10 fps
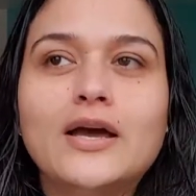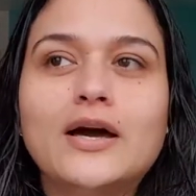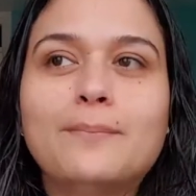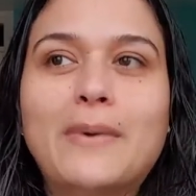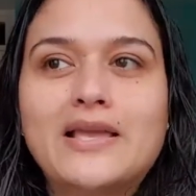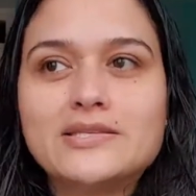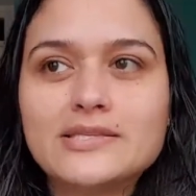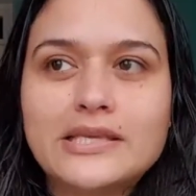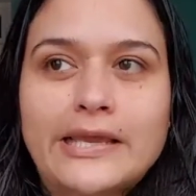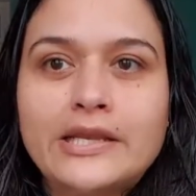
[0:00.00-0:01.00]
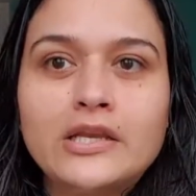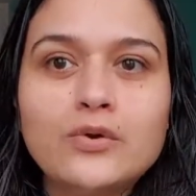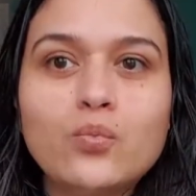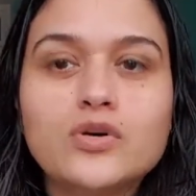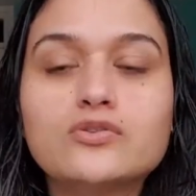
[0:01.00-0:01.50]
my skin
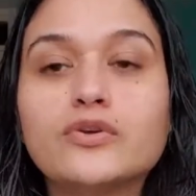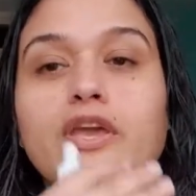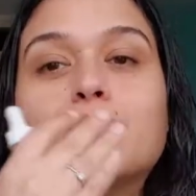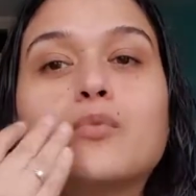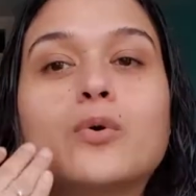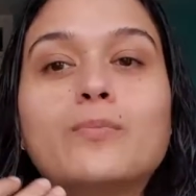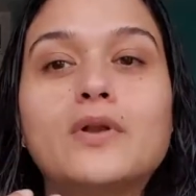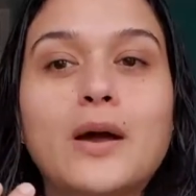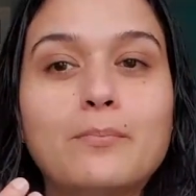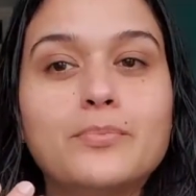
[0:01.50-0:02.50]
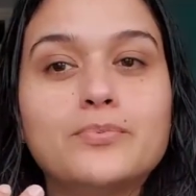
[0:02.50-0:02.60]
was looking more plump